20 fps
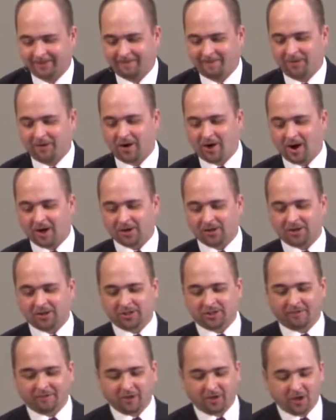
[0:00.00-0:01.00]
The
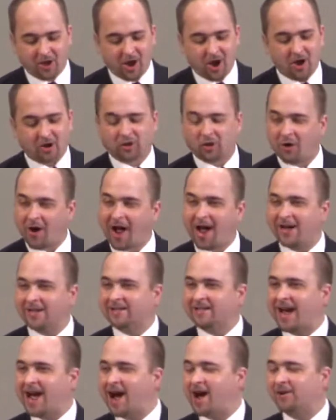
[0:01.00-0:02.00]
harshness of the law cries
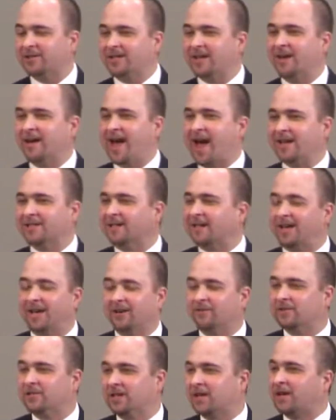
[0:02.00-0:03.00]
out as it
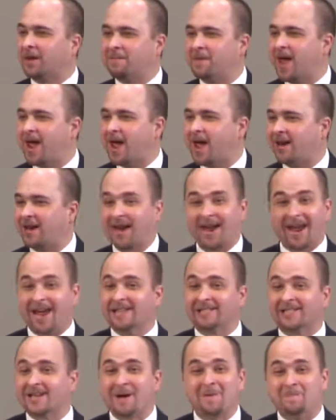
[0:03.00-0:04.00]
gives the command
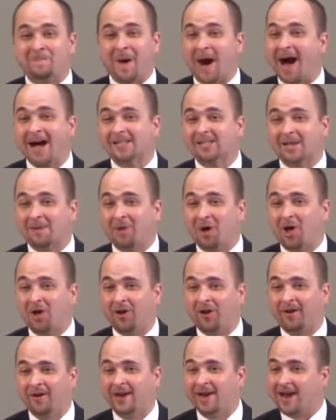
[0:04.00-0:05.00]
it's
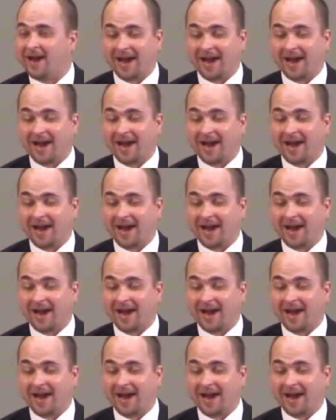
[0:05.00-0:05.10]
impossible!